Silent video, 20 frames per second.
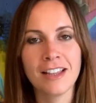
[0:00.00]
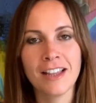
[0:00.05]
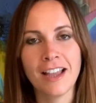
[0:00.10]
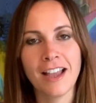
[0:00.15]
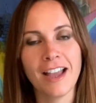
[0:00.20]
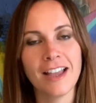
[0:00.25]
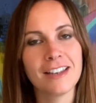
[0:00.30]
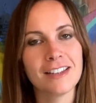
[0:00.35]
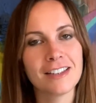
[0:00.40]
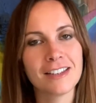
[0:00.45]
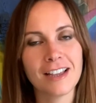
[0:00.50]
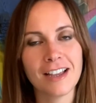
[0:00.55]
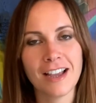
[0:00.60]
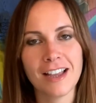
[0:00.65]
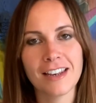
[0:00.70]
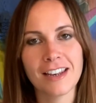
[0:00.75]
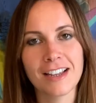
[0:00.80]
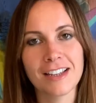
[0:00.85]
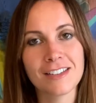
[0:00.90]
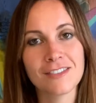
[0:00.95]
and
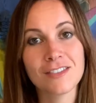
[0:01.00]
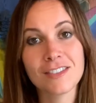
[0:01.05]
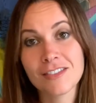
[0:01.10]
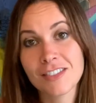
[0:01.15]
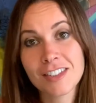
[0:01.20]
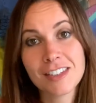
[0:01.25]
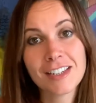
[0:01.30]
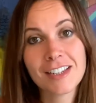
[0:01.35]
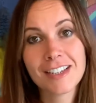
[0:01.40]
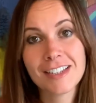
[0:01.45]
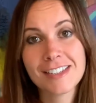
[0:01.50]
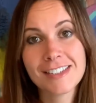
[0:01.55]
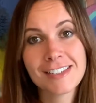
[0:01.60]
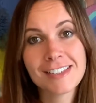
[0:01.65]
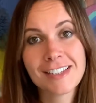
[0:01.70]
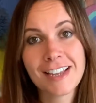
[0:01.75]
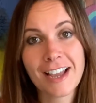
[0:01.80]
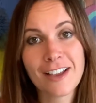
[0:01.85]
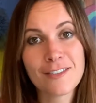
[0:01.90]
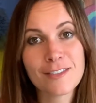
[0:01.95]
I feel like I
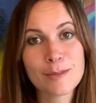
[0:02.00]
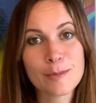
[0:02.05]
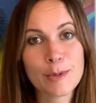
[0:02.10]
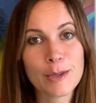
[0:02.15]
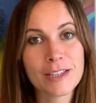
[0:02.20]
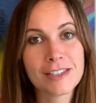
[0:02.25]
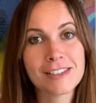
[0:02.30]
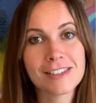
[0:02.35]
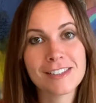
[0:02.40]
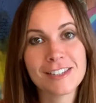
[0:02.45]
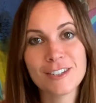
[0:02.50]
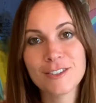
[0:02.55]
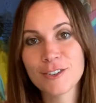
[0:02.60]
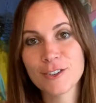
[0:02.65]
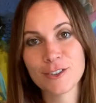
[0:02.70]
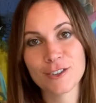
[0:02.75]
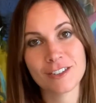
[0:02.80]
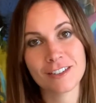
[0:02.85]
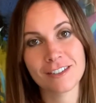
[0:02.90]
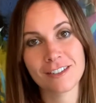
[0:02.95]
didn't have the best
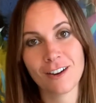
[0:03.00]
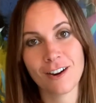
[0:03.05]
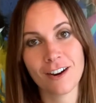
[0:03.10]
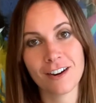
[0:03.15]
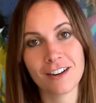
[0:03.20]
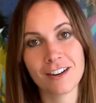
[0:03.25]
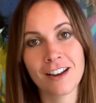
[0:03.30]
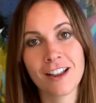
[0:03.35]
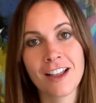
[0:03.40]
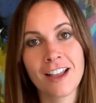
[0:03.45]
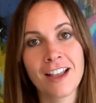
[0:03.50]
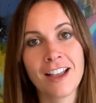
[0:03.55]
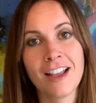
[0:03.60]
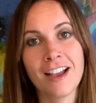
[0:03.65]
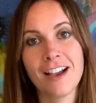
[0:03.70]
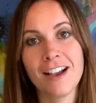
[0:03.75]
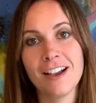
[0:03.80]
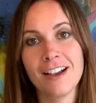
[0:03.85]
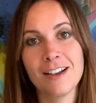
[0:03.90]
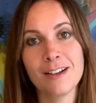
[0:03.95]
teachers in art.
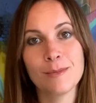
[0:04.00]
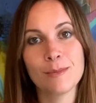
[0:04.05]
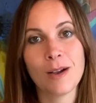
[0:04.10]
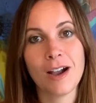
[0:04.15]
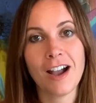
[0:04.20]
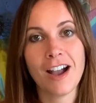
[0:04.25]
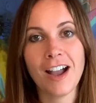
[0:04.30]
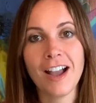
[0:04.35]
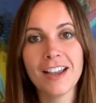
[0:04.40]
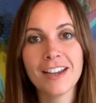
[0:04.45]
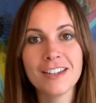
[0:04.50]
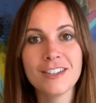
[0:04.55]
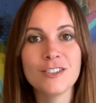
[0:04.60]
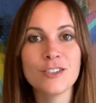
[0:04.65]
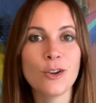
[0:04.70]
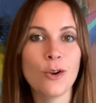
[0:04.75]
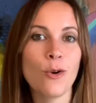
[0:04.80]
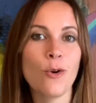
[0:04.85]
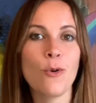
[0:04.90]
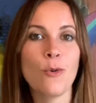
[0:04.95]
I
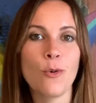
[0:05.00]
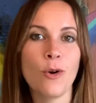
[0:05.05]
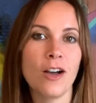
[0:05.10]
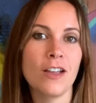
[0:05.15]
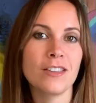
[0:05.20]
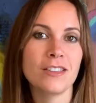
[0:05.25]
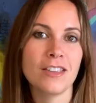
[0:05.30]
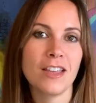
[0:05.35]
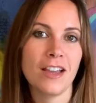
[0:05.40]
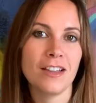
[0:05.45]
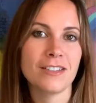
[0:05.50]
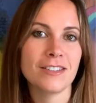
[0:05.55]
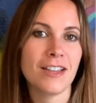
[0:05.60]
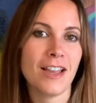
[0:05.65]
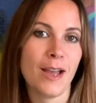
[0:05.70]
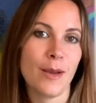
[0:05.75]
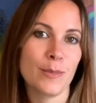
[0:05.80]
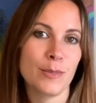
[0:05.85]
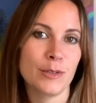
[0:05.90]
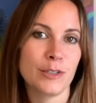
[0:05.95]
don't want that to
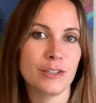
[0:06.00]
happen